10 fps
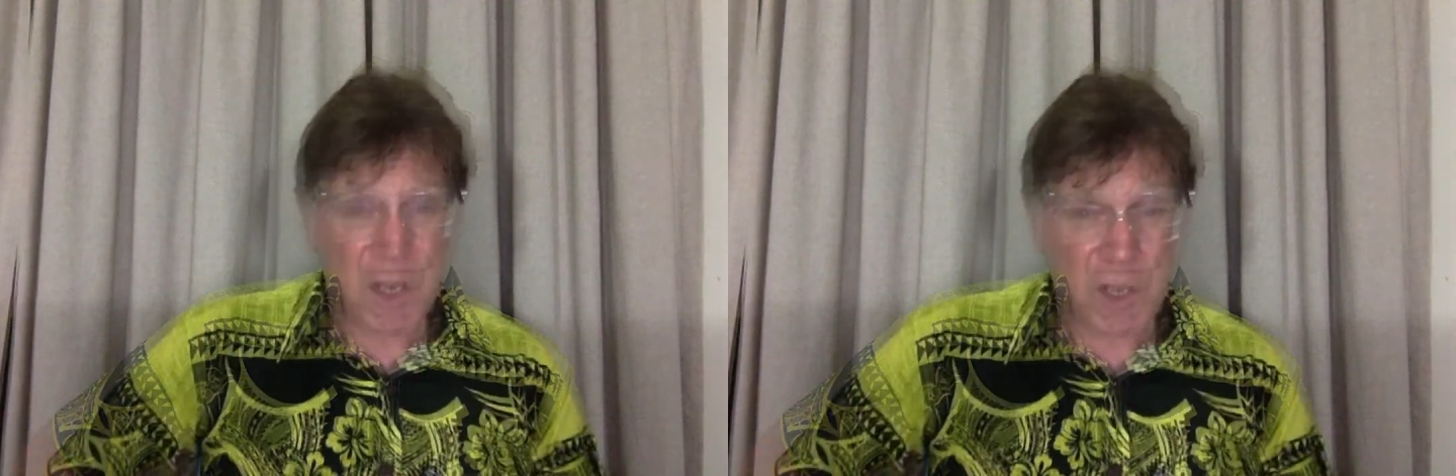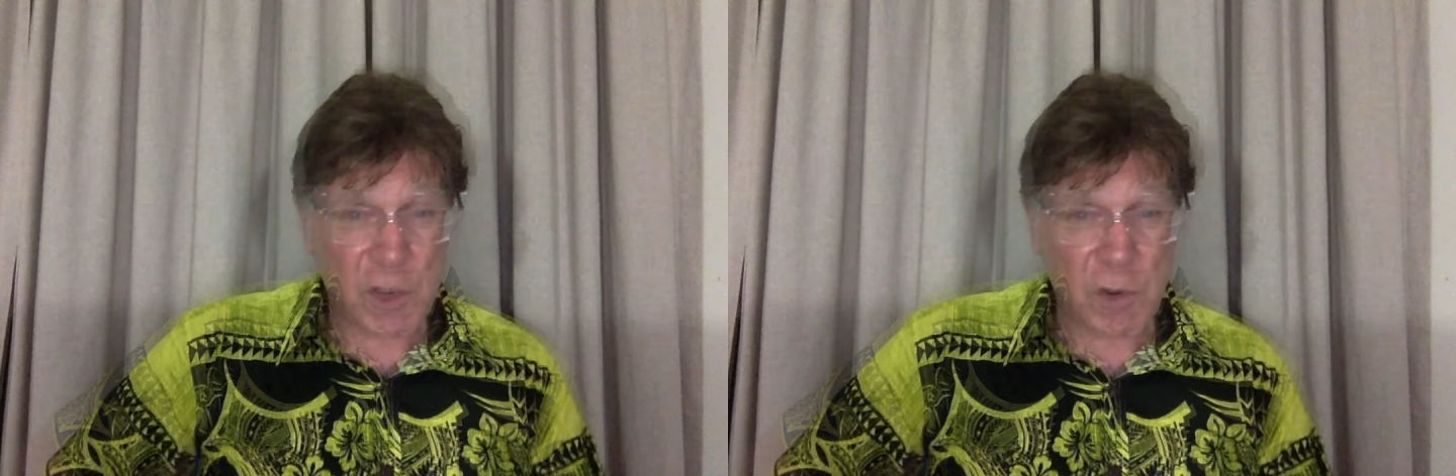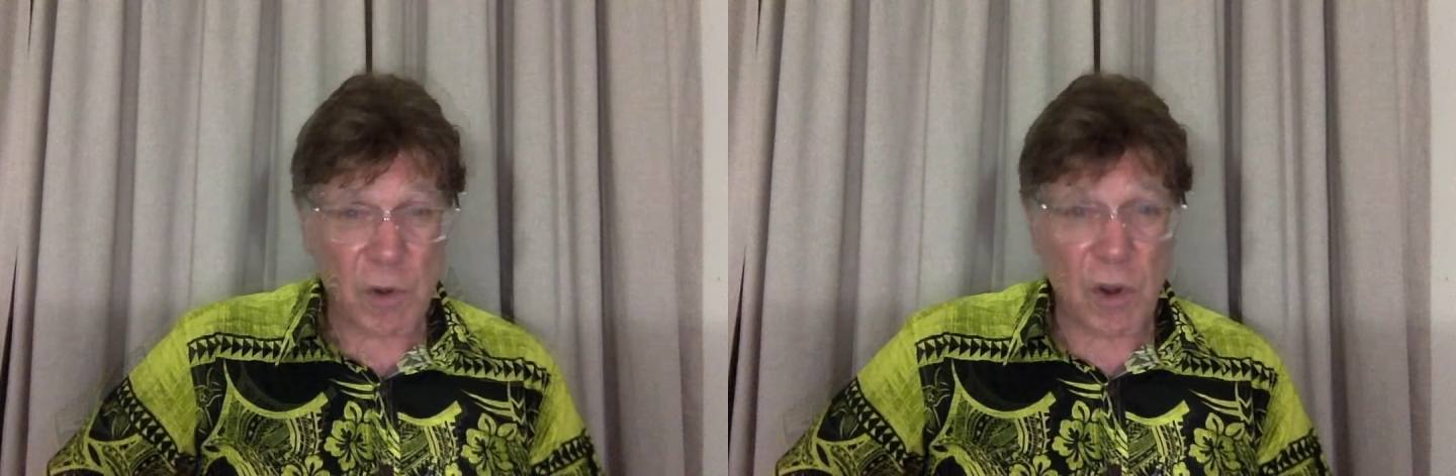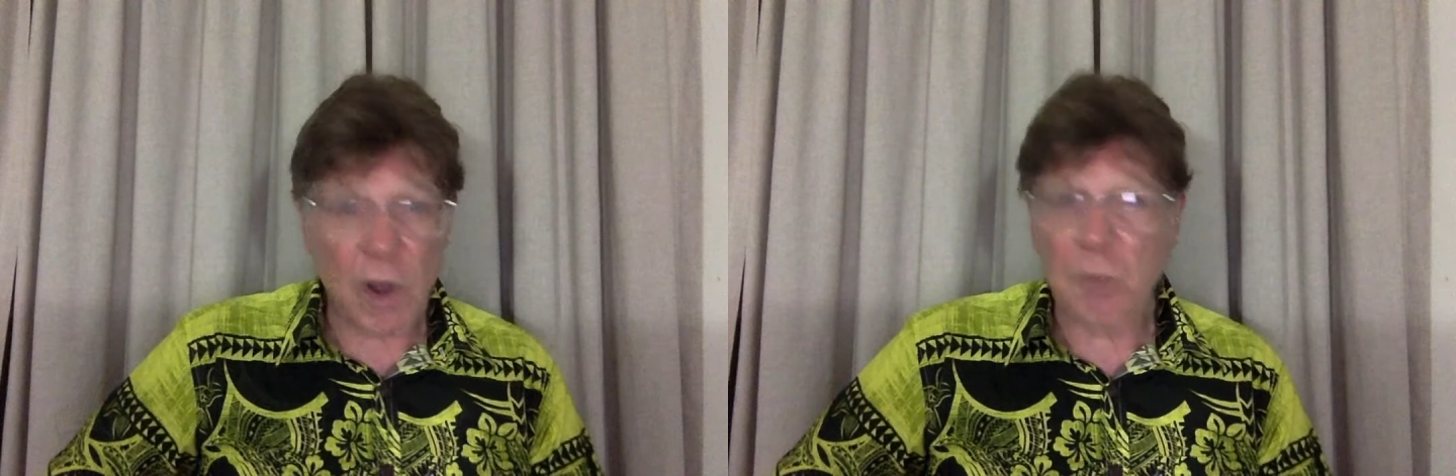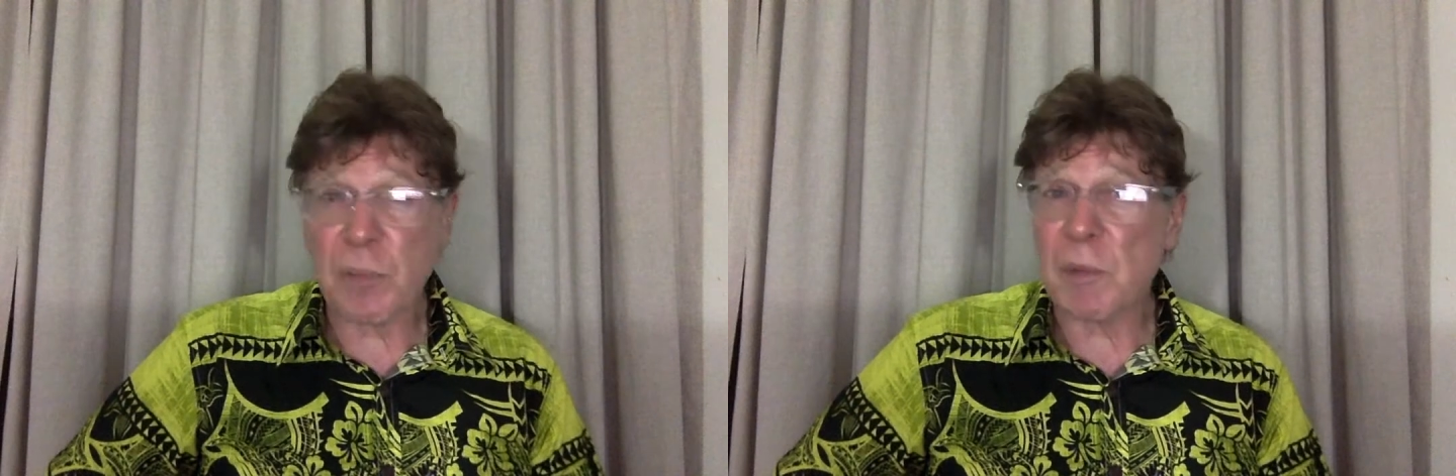So
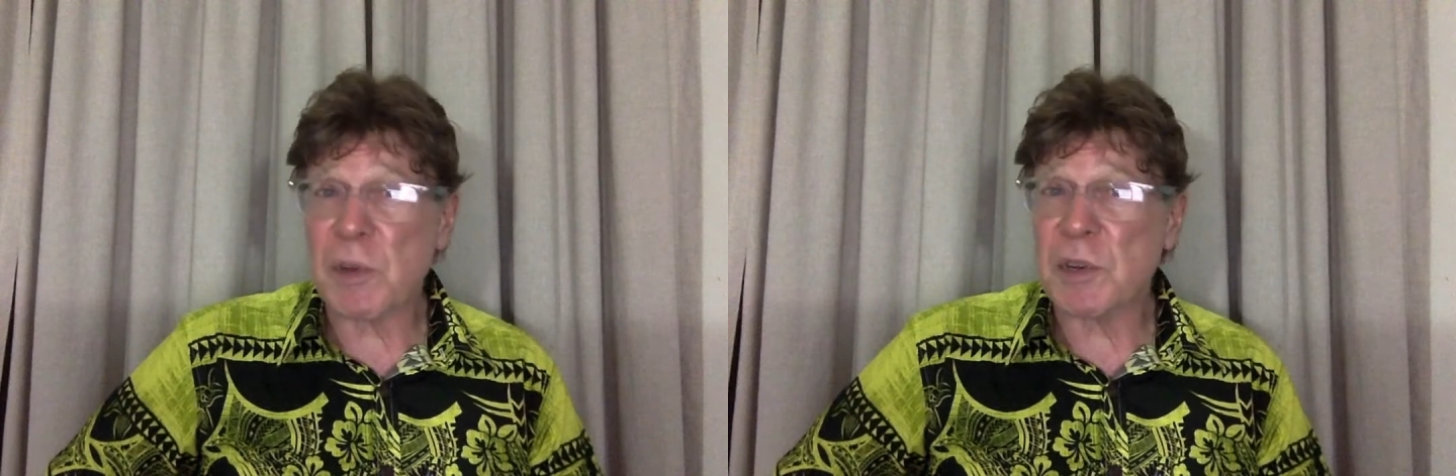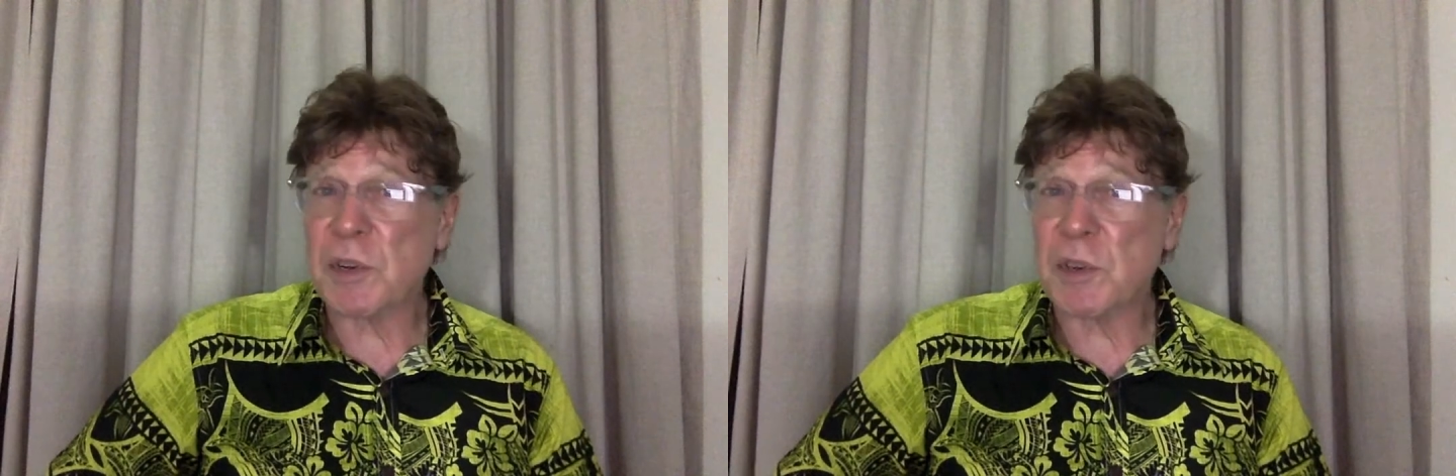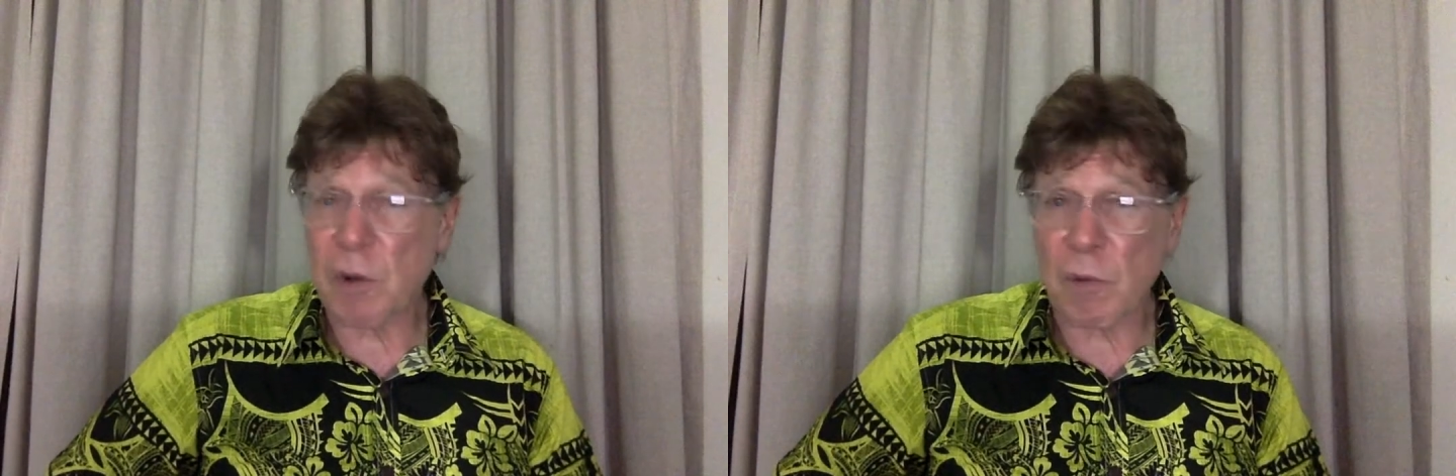God promises to